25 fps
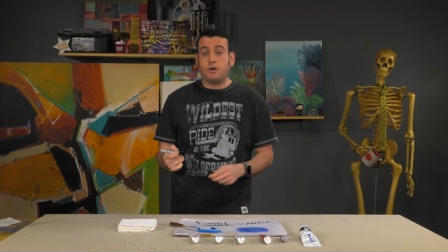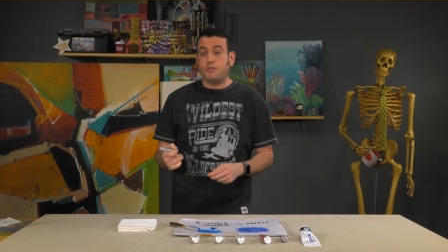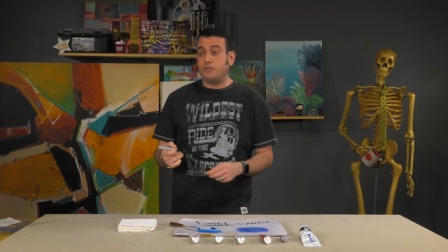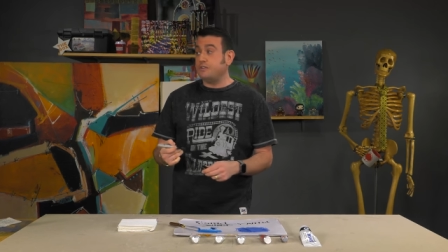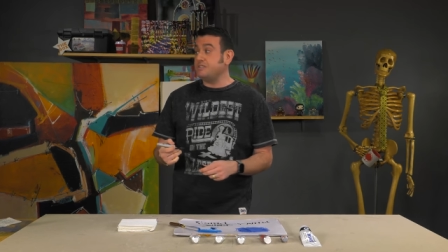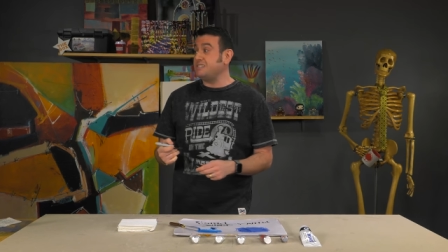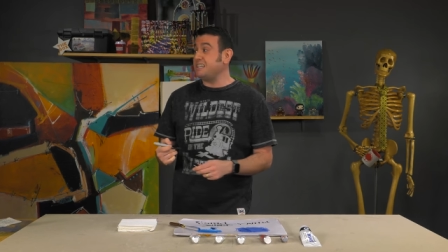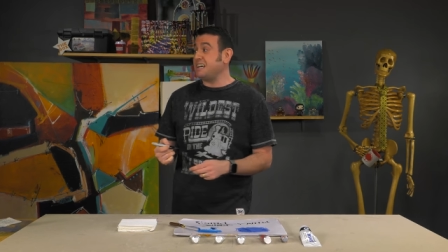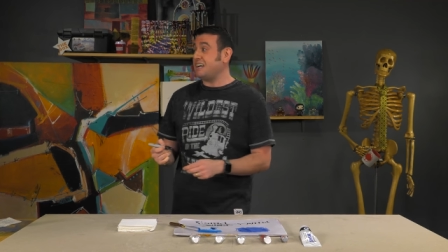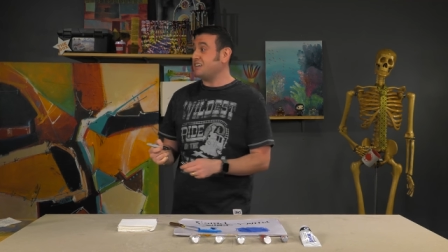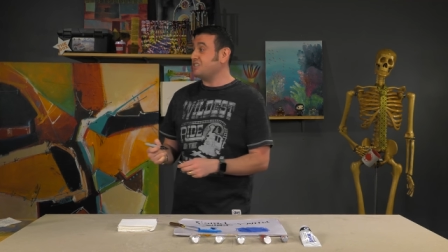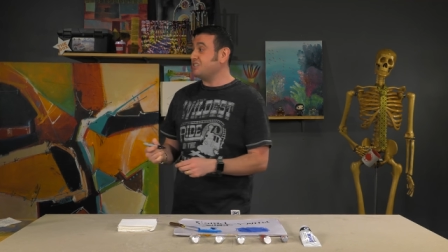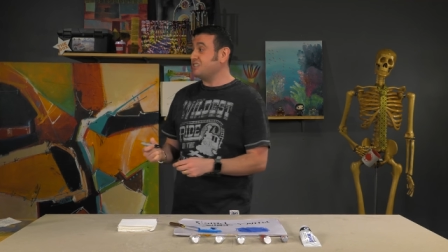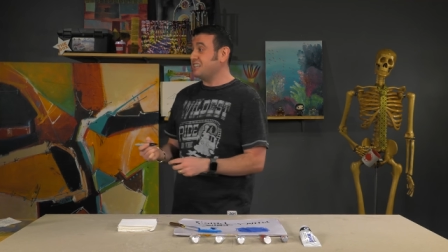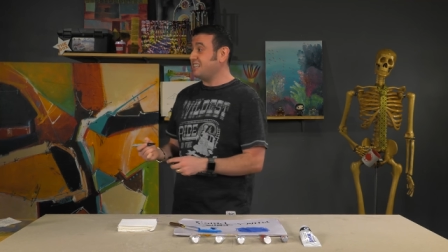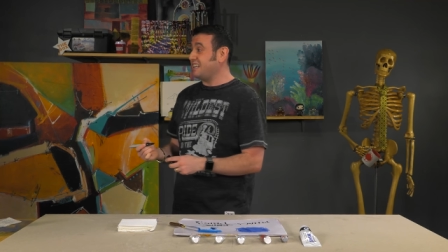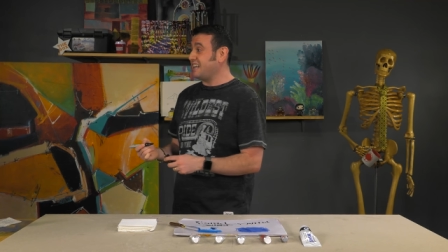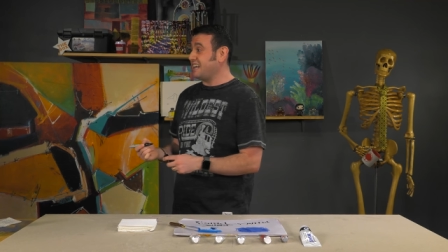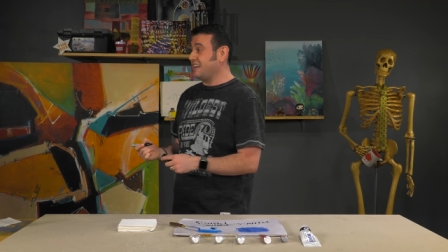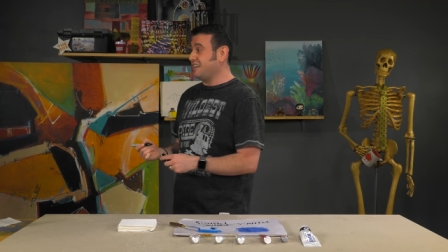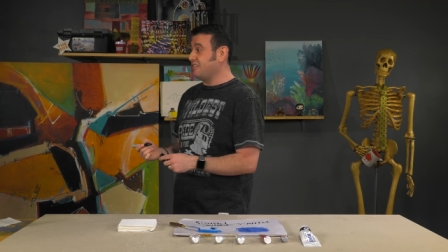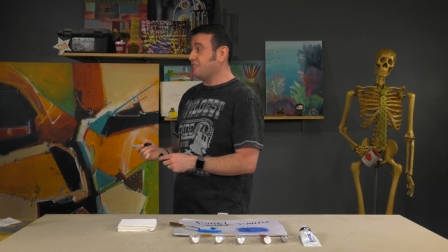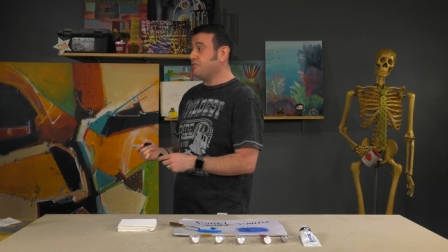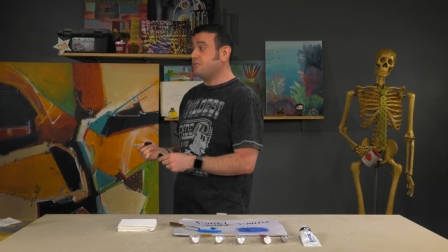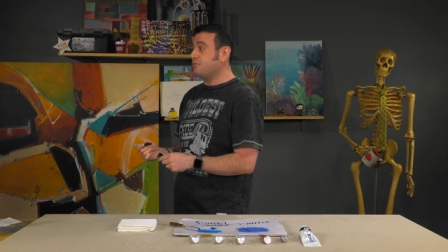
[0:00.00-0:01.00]
There's actually
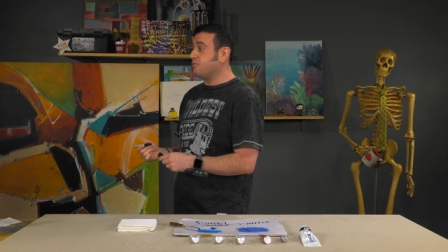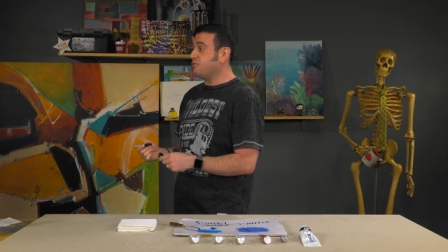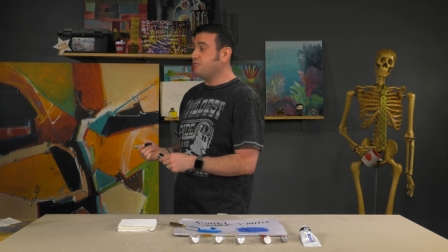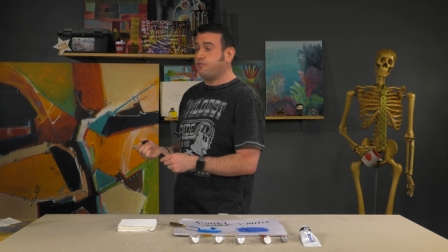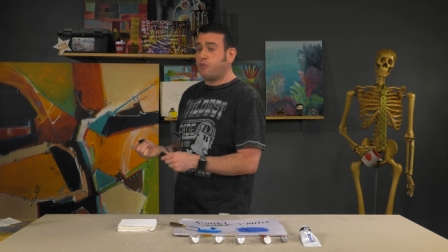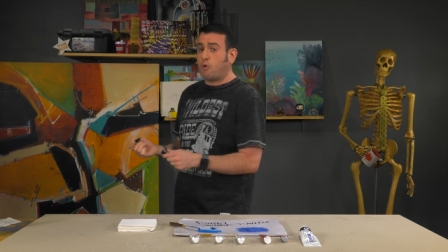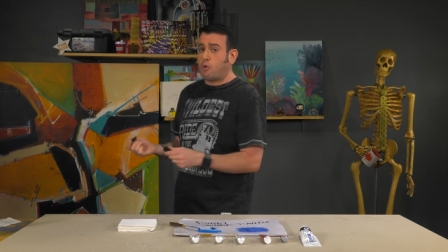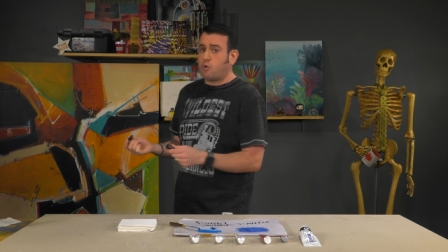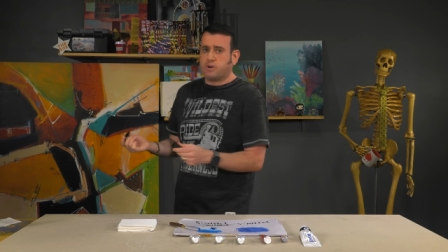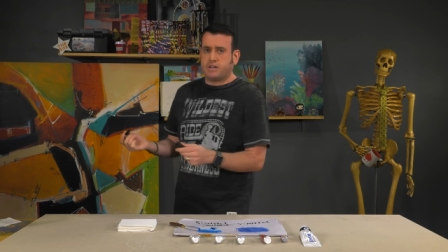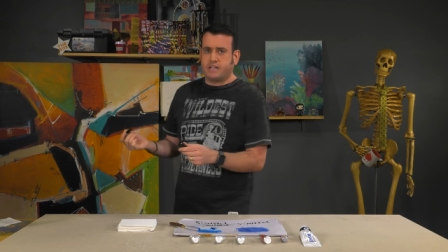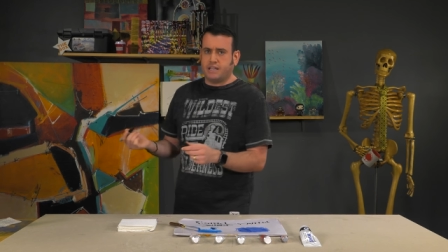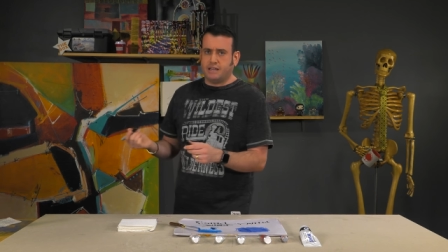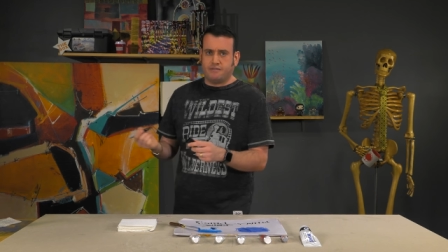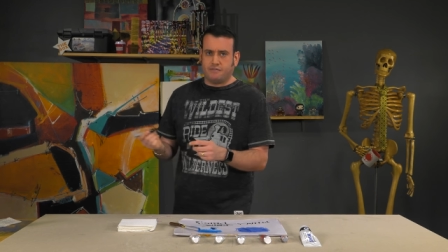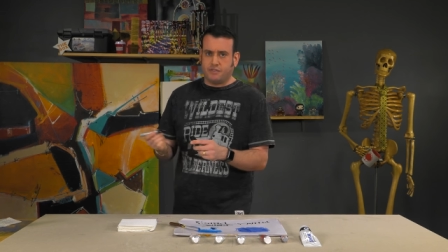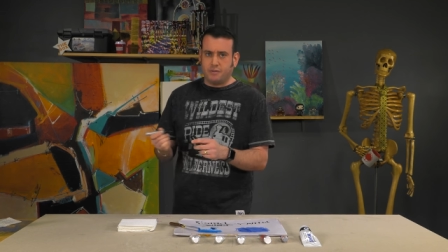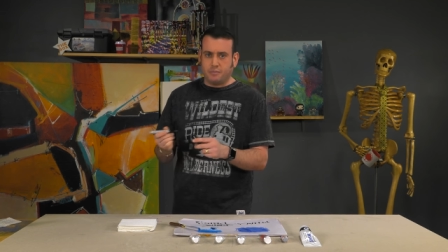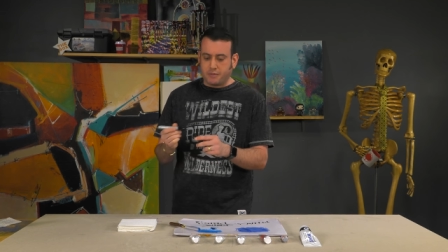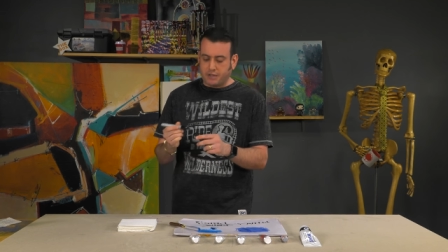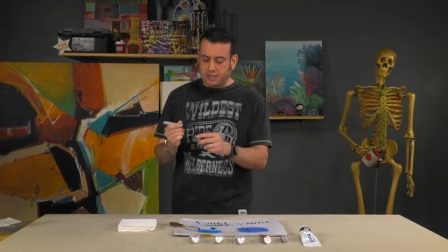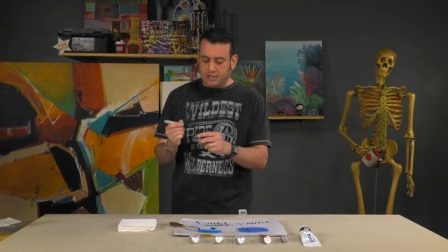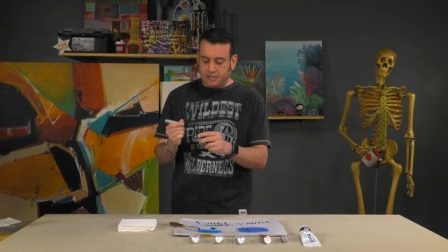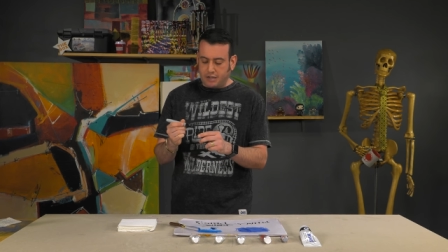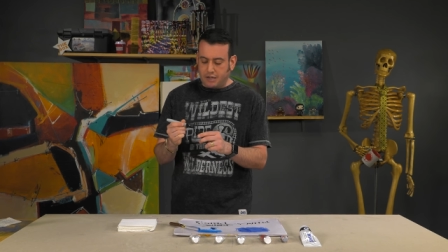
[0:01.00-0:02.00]
like 40 of
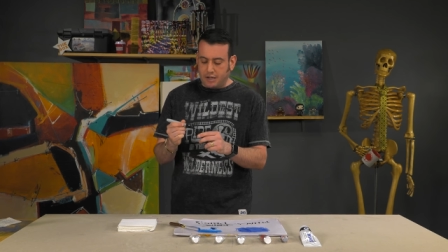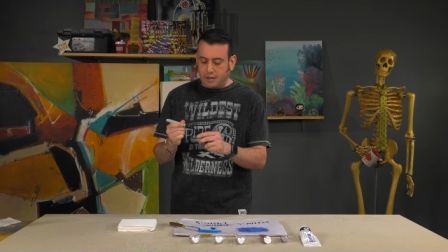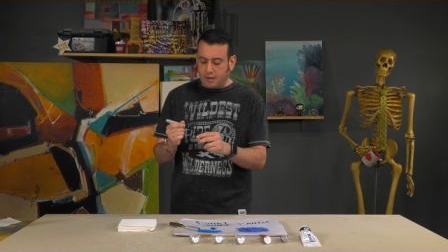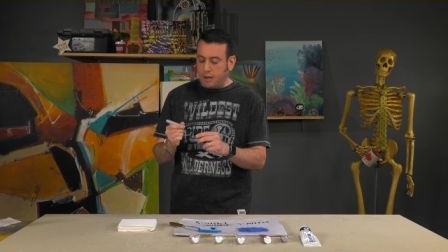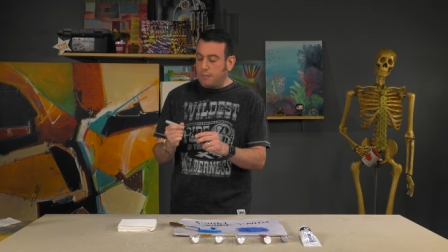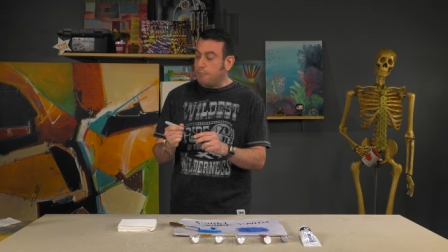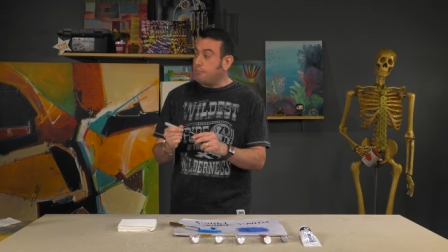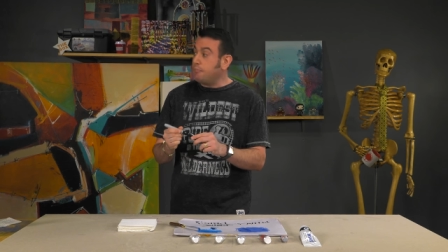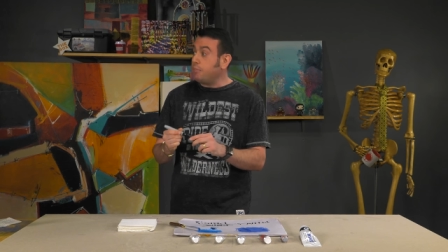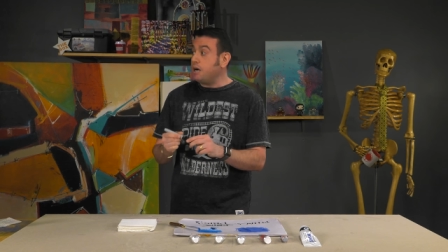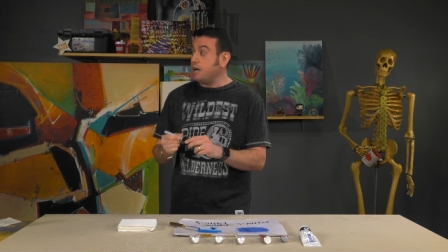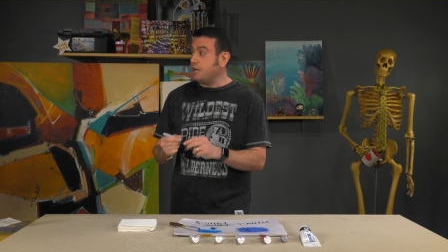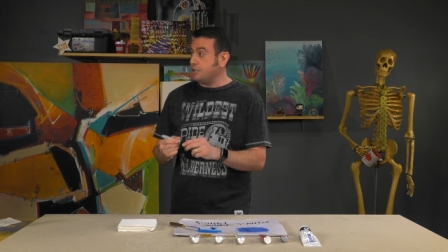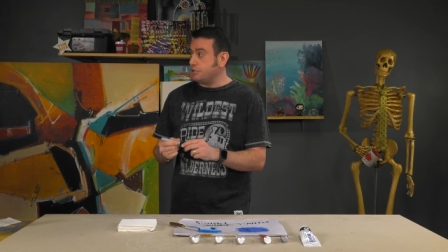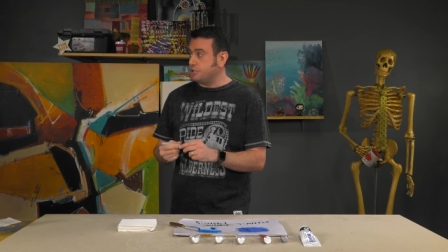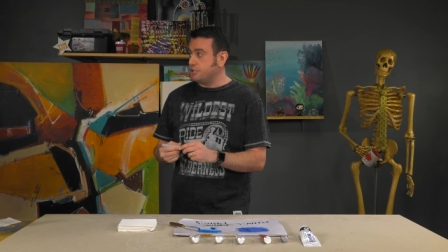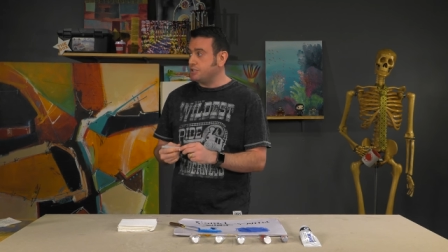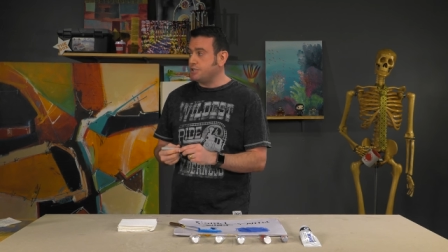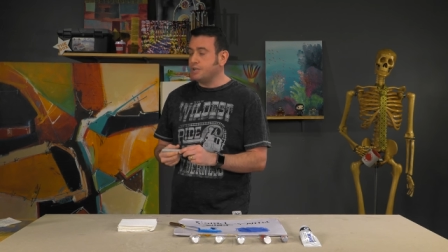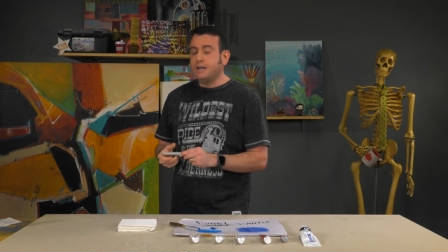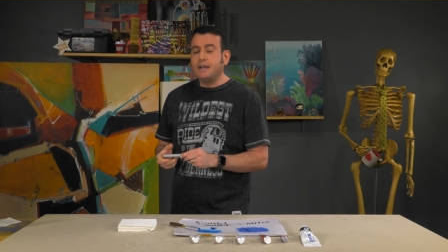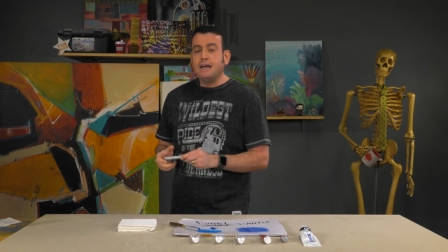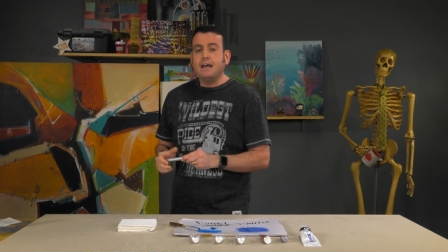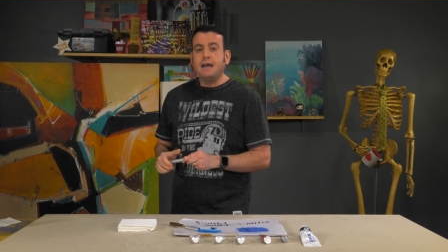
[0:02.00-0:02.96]
them, like a, a bunch.